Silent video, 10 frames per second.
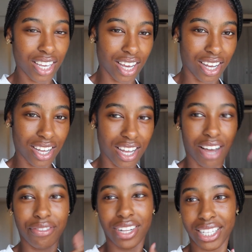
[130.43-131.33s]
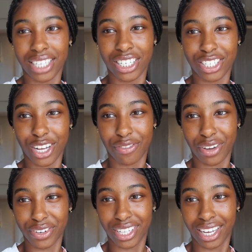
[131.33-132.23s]
Yeah, I feel like that checks off
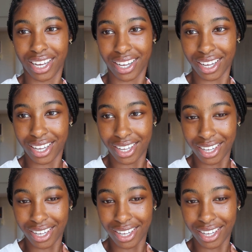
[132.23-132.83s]
everything